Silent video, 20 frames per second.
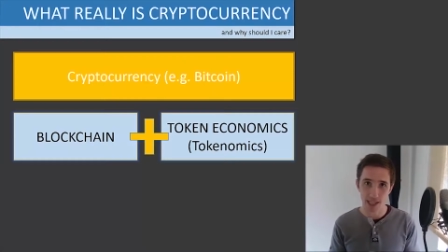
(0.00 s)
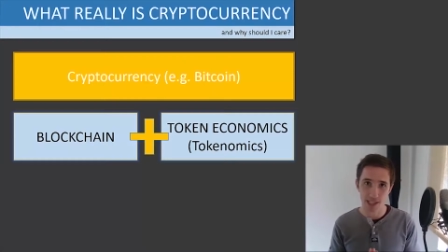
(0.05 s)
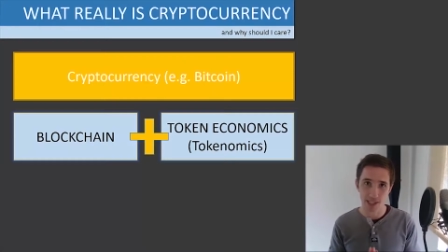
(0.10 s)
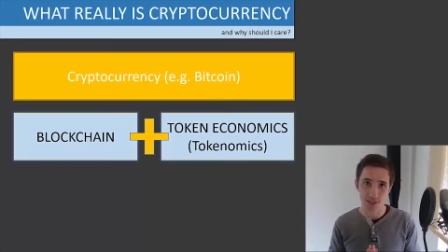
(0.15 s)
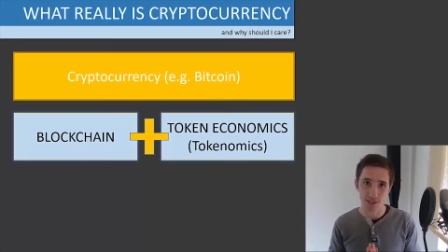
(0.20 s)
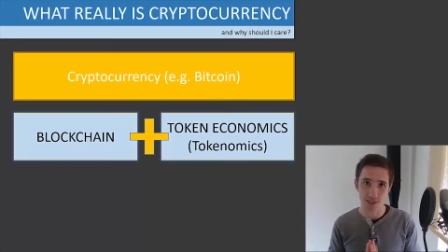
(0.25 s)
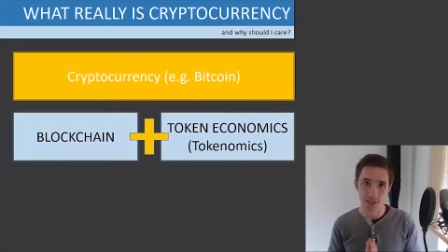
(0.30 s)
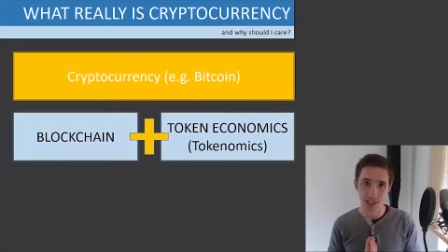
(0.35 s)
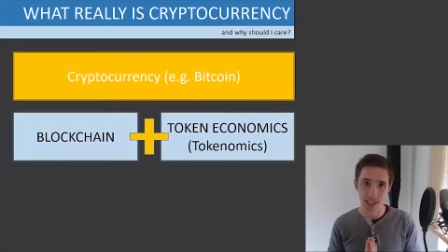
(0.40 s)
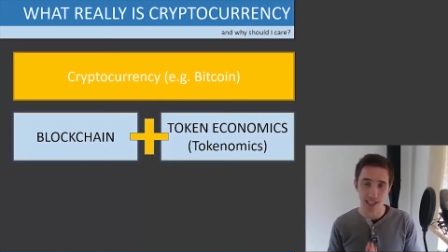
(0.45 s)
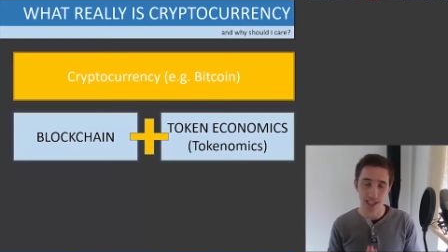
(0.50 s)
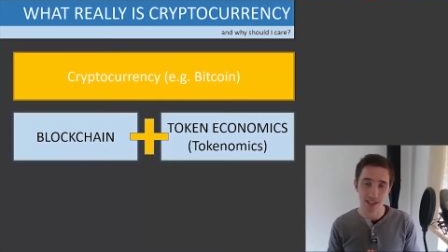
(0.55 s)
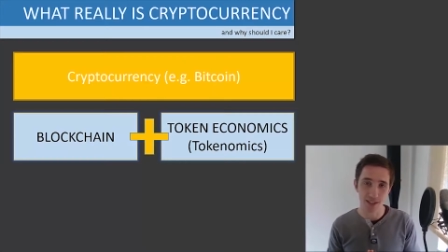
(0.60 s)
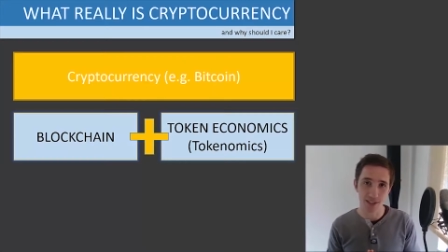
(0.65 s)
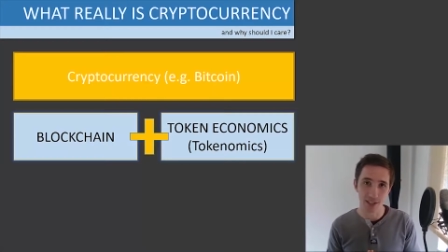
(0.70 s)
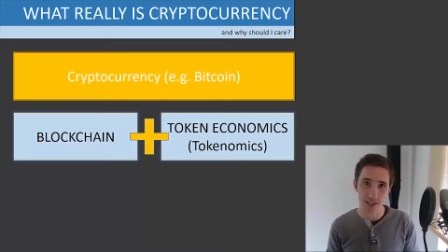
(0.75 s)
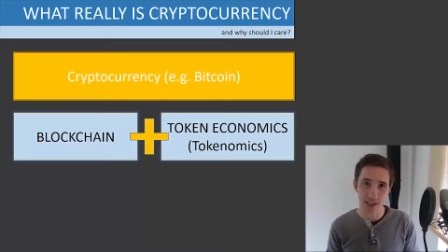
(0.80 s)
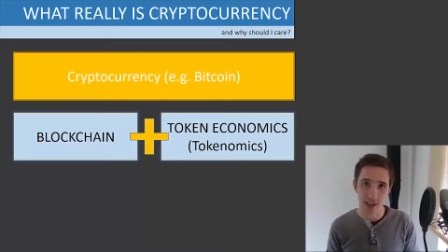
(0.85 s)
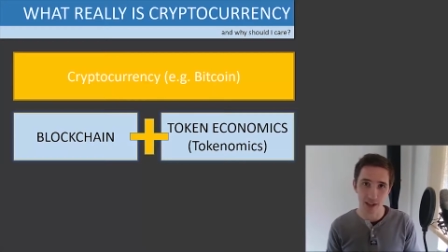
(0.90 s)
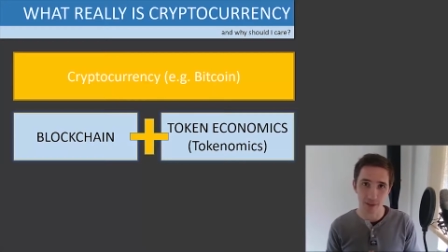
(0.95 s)
is the
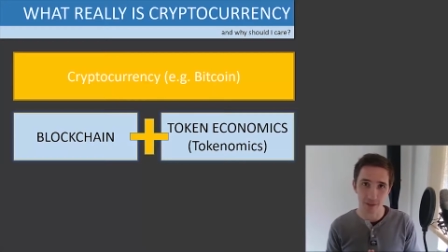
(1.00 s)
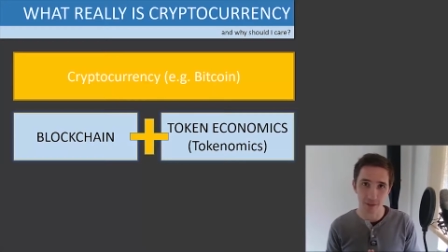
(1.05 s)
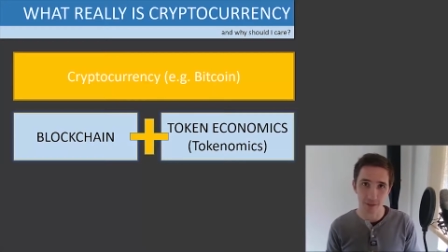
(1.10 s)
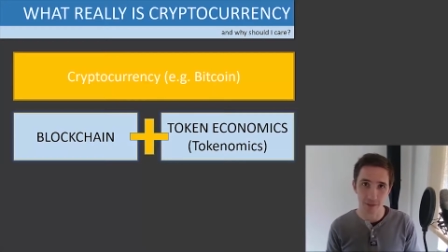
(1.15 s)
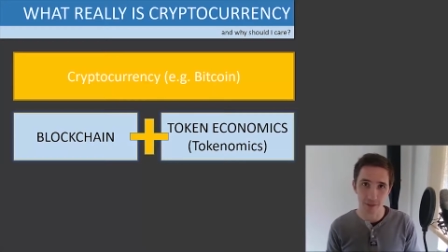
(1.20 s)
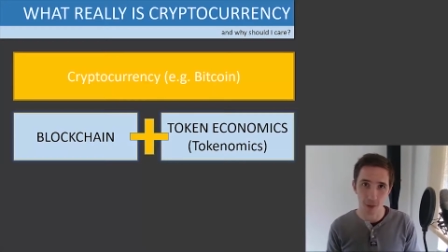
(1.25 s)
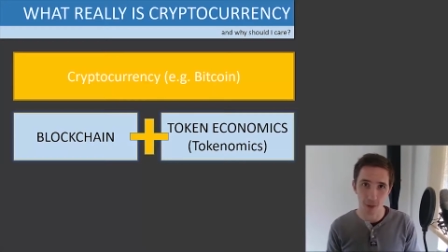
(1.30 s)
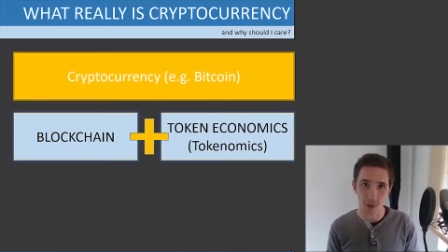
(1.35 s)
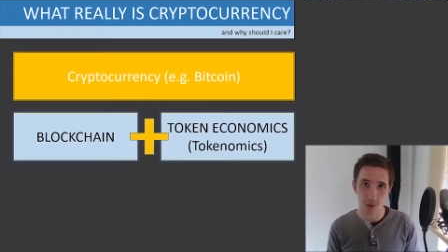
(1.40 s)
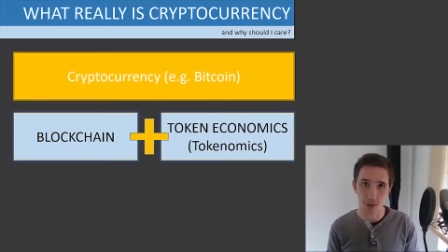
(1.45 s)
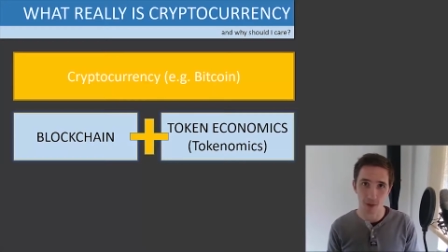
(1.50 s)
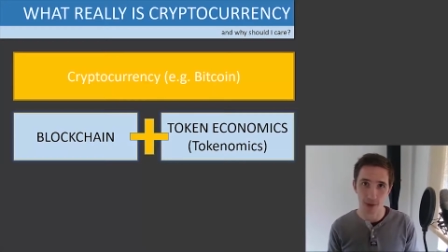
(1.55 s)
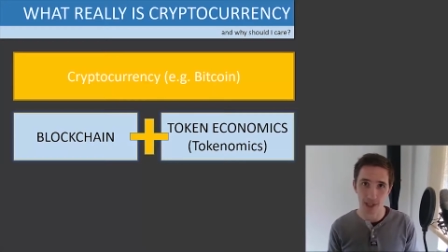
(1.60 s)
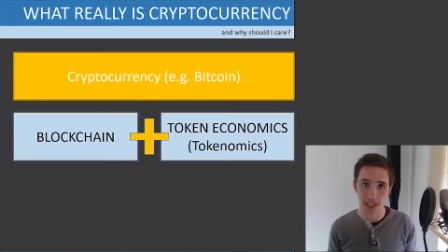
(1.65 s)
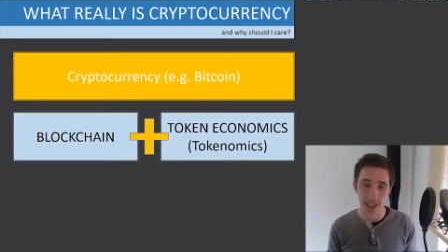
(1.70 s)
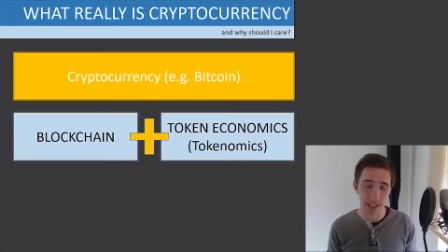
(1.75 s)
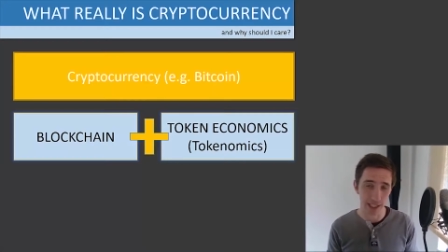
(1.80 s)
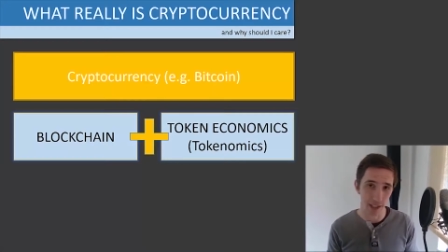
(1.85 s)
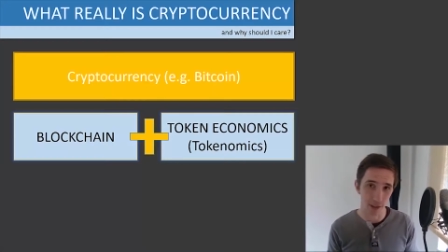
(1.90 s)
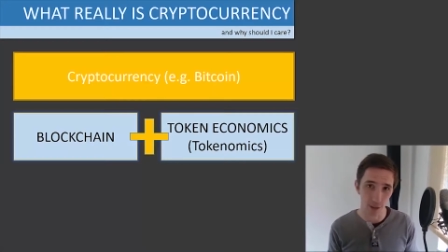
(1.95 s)
internet for
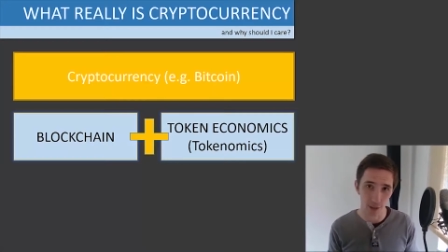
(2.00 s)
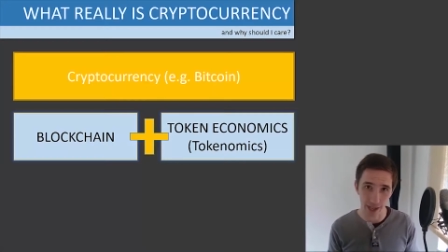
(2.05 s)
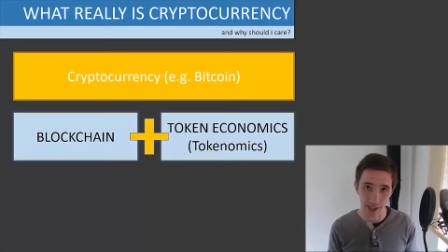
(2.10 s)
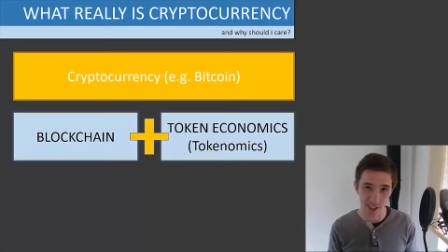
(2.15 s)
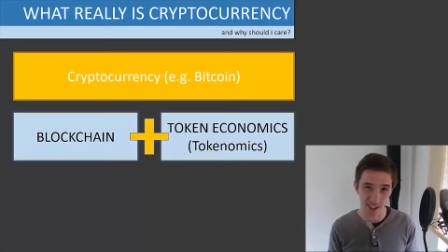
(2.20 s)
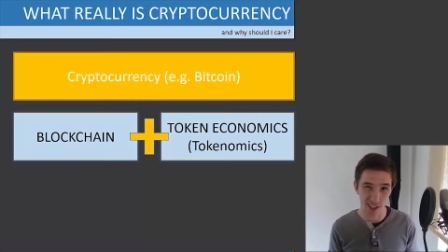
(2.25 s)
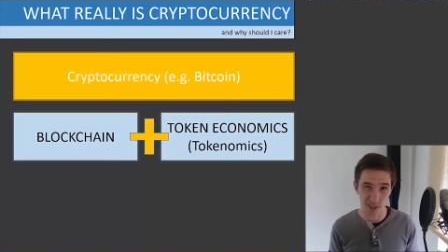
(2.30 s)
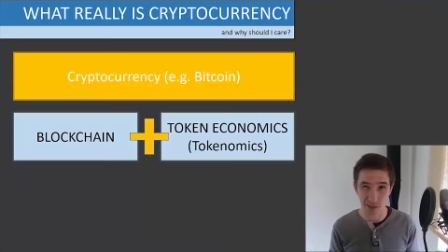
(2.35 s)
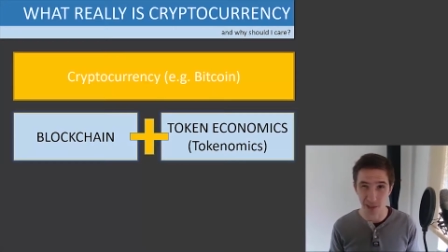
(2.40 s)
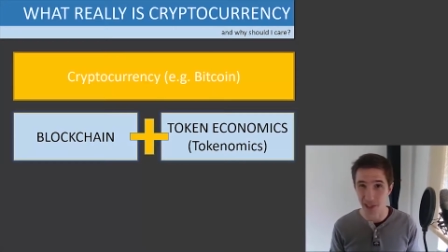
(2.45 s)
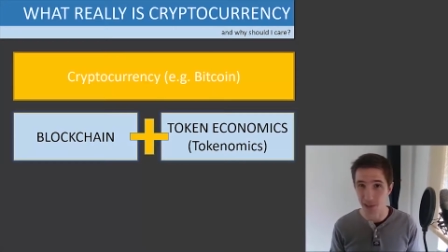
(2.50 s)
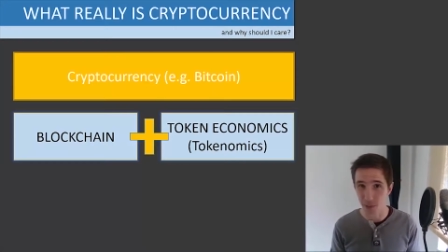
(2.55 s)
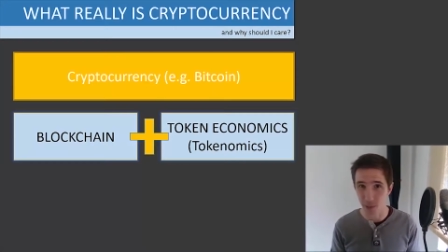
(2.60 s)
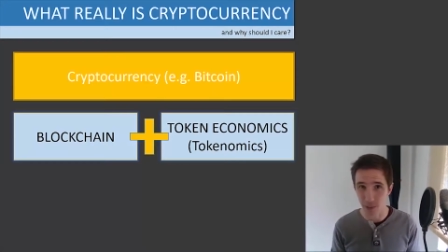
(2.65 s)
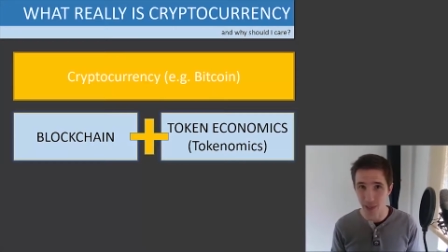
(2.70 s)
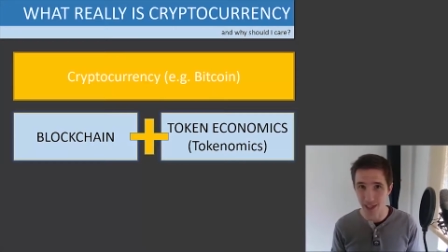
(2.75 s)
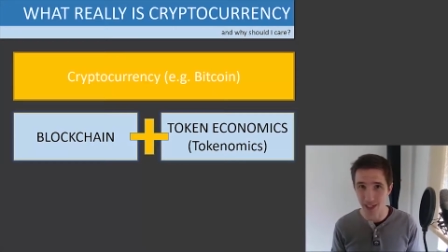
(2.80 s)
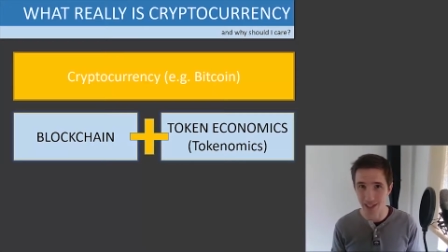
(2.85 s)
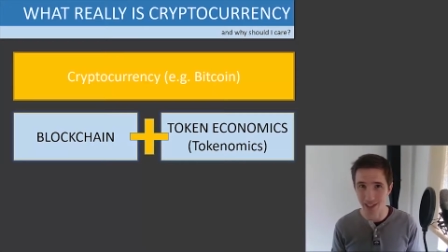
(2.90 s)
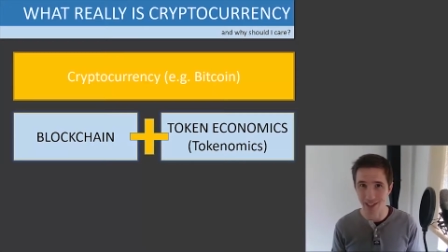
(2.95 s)
illegal activity,
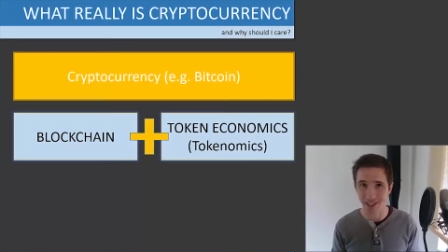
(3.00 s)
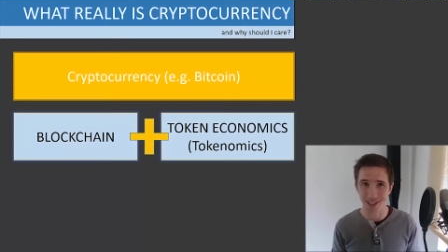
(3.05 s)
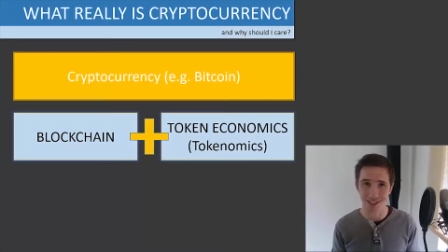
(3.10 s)
really.